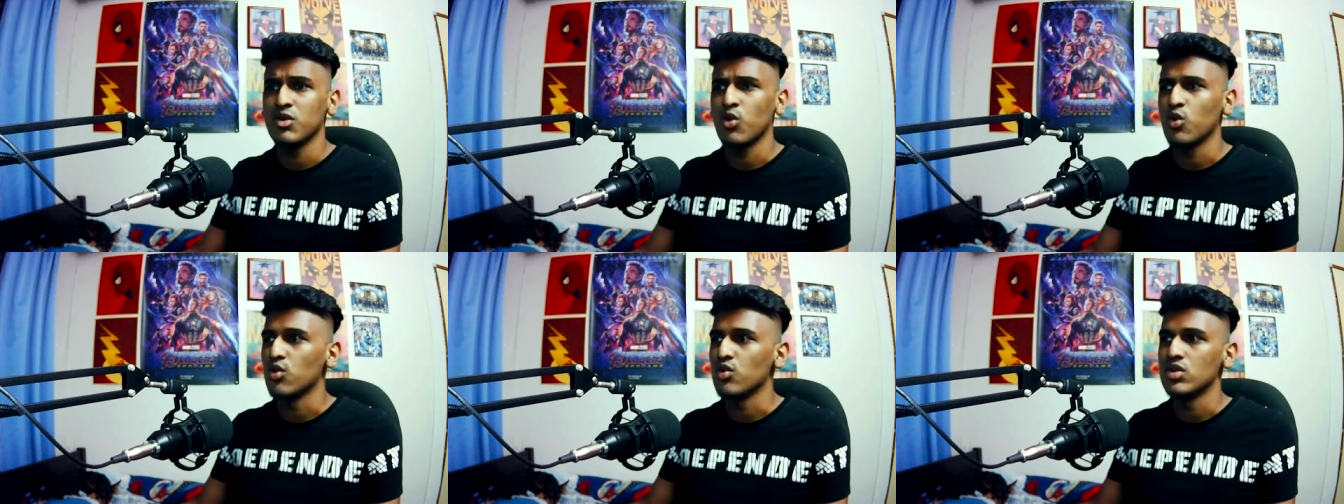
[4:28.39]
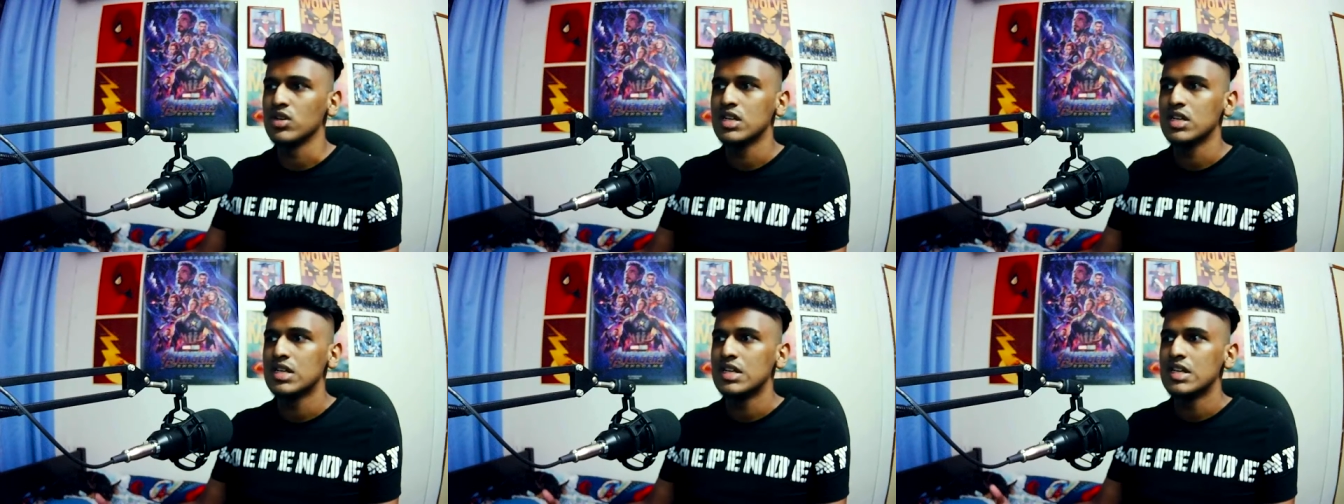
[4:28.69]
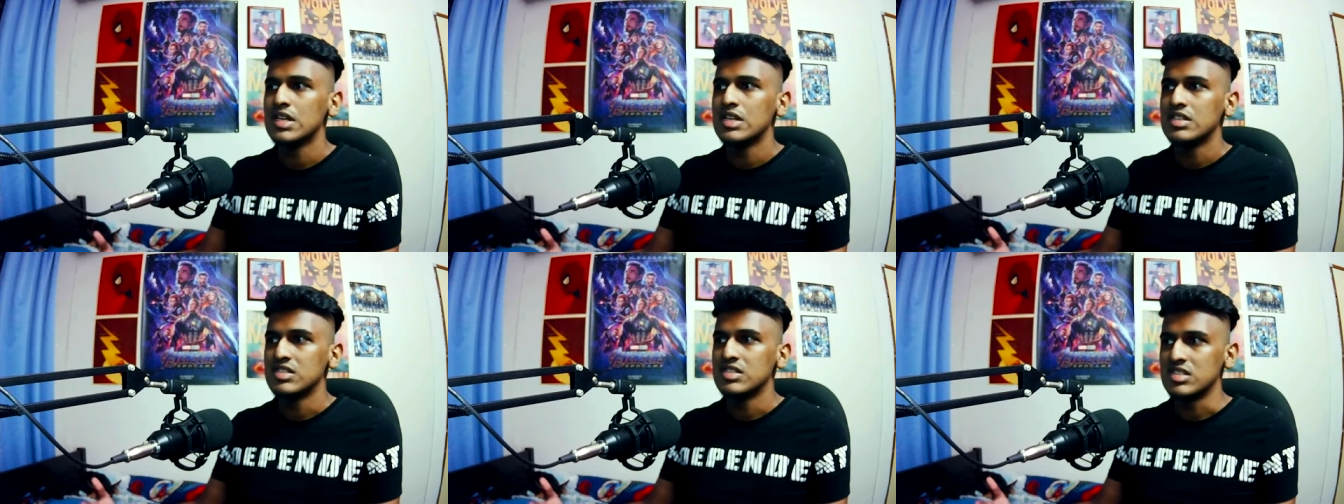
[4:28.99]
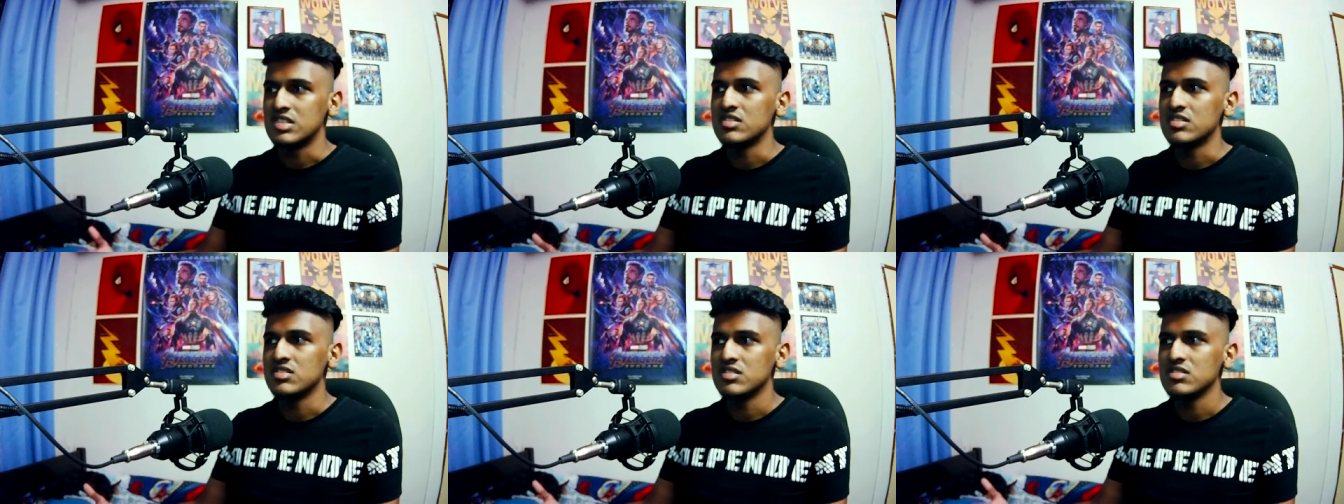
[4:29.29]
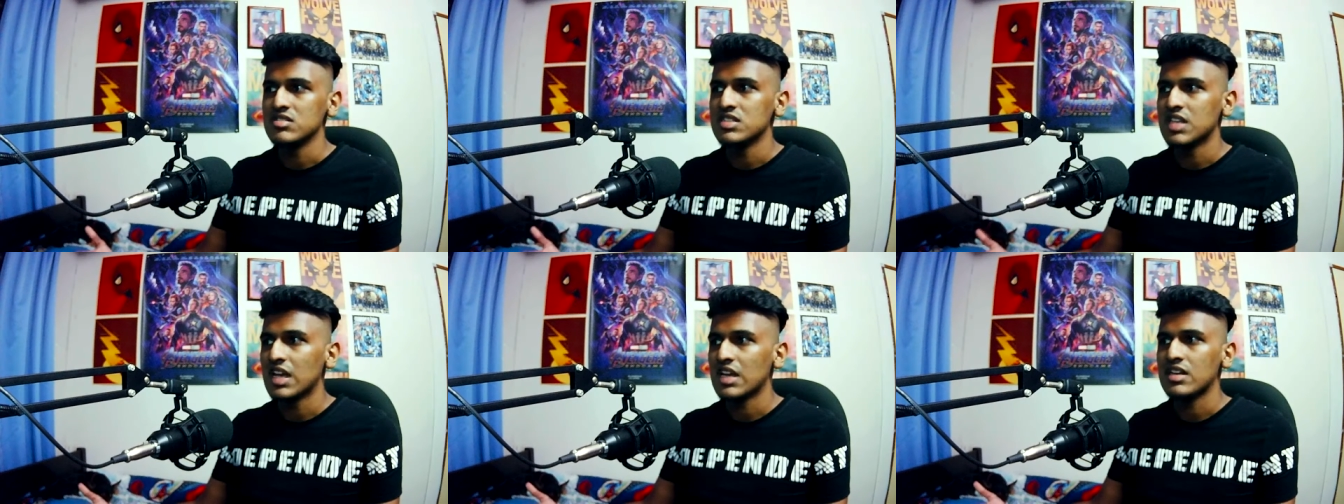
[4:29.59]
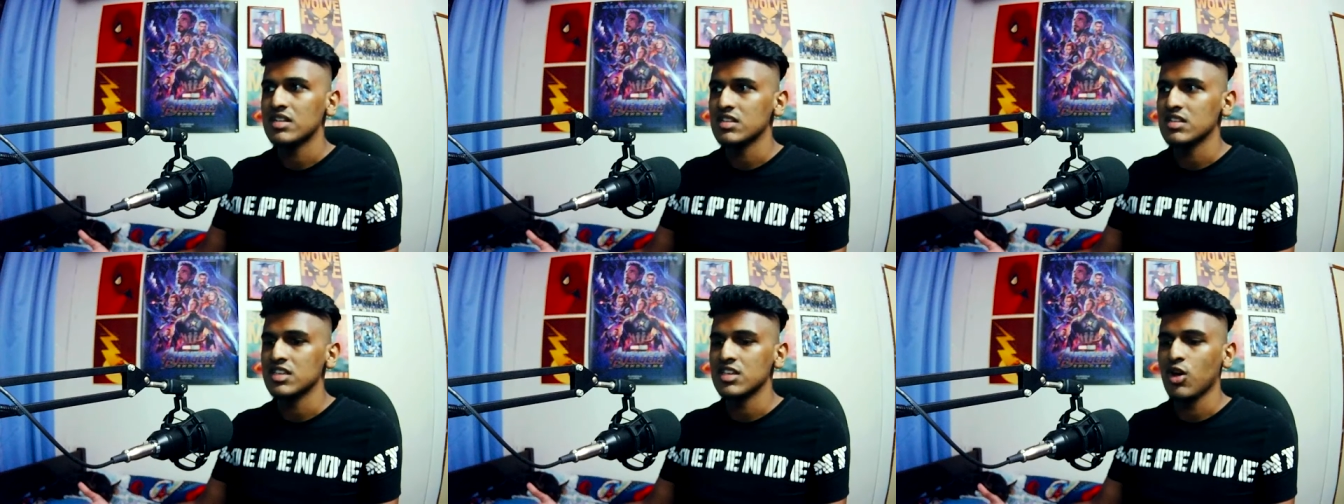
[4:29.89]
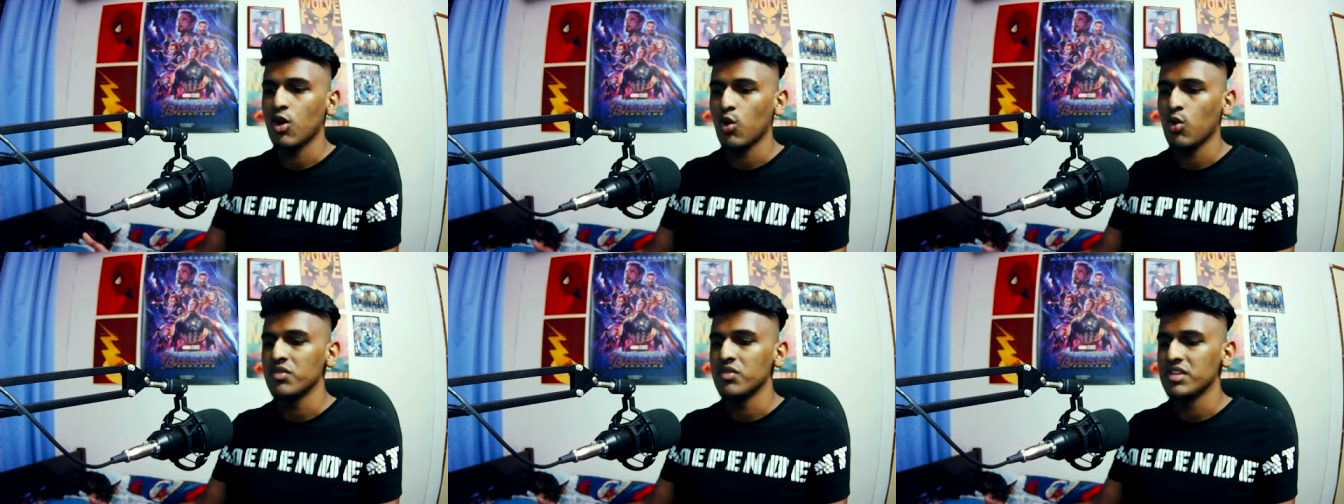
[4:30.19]
or she's just technically
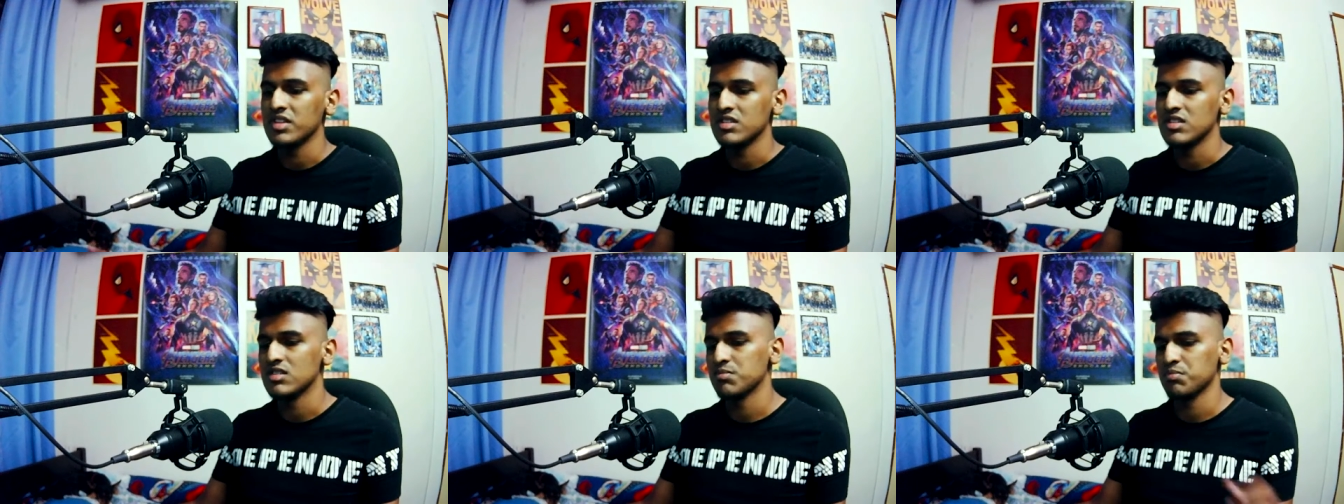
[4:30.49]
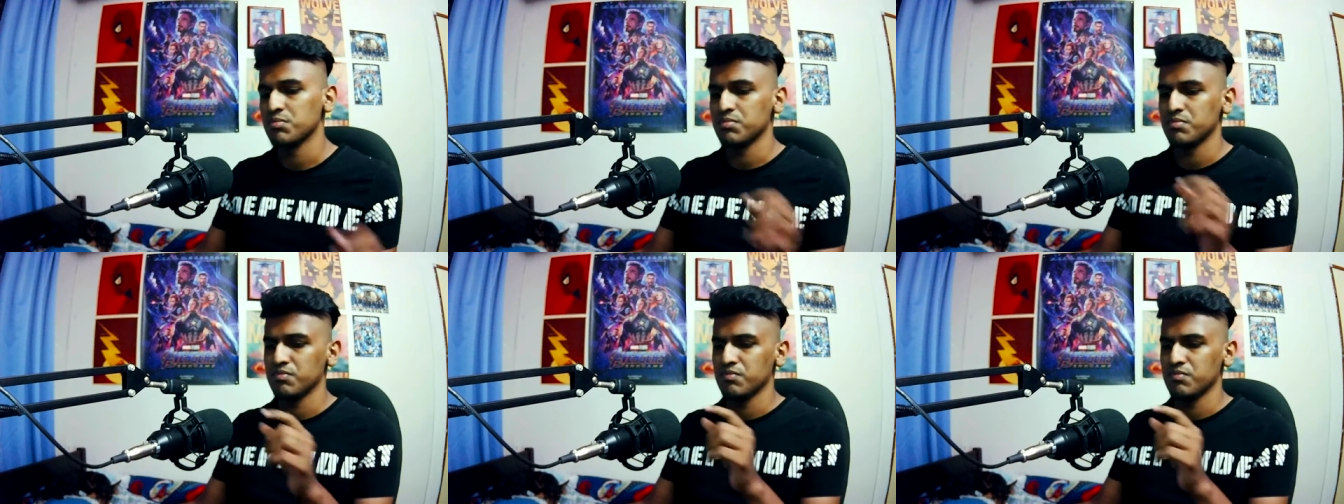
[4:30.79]
holding this